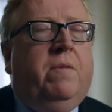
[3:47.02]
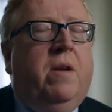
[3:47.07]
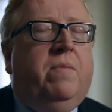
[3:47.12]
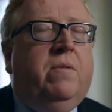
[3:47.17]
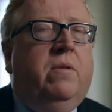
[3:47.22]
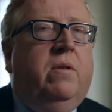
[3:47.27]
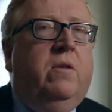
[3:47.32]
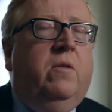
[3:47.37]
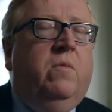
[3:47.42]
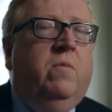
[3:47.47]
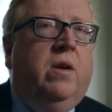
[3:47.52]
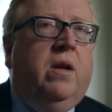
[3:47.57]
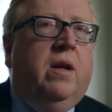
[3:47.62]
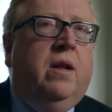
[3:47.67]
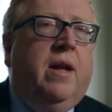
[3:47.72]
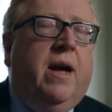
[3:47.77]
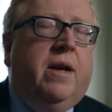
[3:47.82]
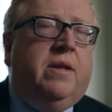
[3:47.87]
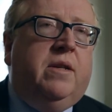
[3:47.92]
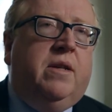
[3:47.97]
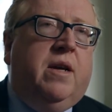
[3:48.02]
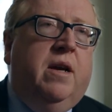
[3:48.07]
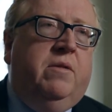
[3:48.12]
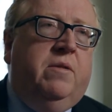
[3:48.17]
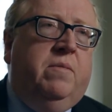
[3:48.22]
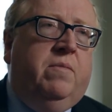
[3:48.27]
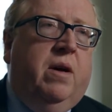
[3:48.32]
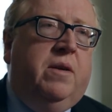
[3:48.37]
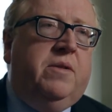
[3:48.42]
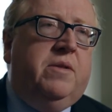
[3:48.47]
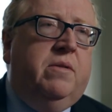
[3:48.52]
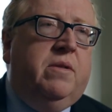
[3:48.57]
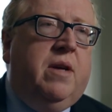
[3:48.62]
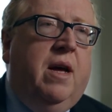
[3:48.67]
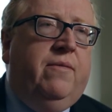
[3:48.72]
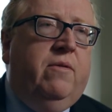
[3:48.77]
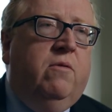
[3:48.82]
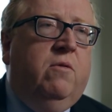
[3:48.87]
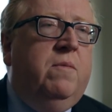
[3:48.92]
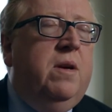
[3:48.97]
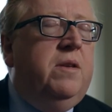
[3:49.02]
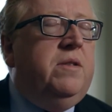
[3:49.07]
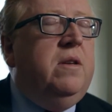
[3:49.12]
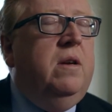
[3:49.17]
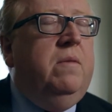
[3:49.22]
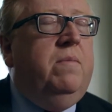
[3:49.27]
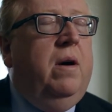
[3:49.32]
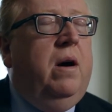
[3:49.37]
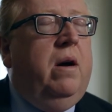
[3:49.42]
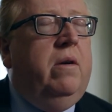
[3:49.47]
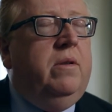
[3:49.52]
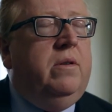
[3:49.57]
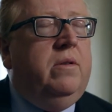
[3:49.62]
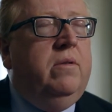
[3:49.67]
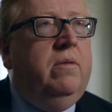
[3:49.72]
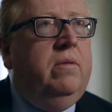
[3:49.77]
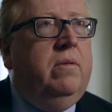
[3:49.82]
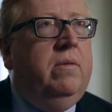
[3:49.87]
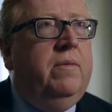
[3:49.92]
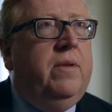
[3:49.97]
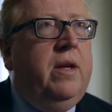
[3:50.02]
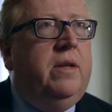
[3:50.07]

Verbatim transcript: The people whom we elect to go to Brussels have almost no power at all.